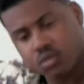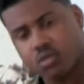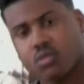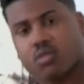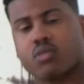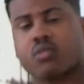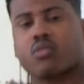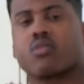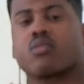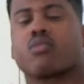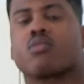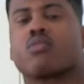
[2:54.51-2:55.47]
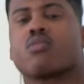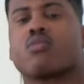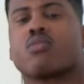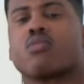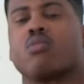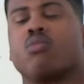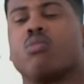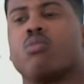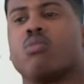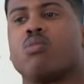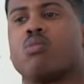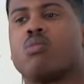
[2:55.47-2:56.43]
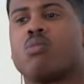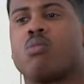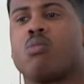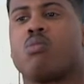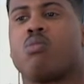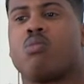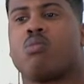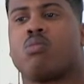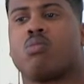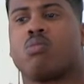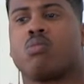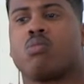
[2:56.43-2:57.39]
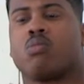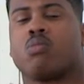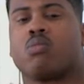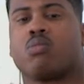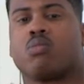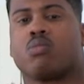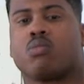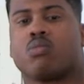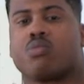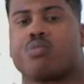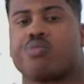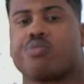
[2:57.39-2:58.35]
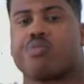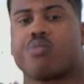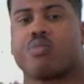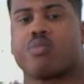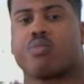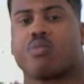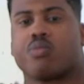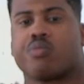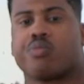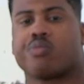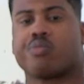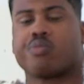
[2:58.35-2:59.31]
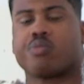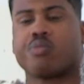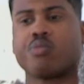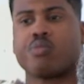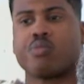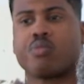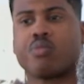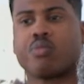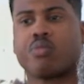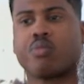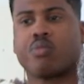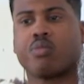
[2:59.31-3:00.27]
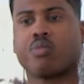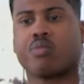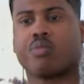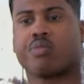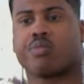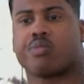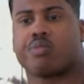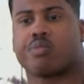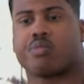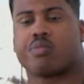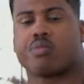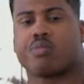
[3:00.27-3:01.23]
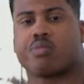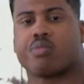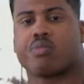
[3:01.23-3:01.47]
(silent)